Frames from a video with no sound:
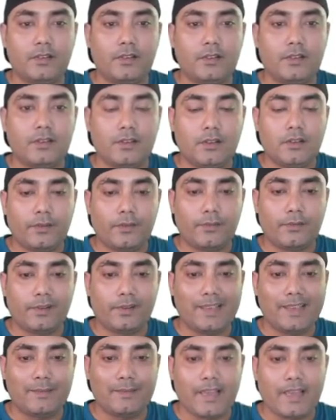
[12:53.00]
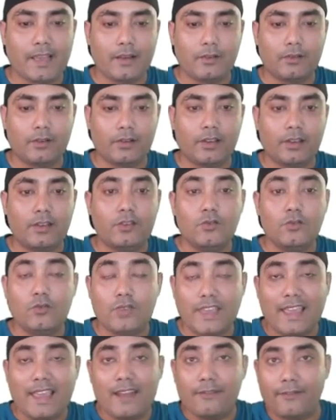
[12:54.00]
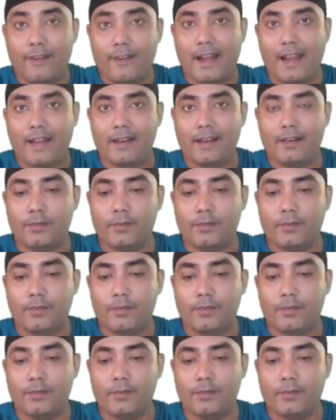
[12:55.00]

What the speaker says: of ClickBank. Okay, you can find it,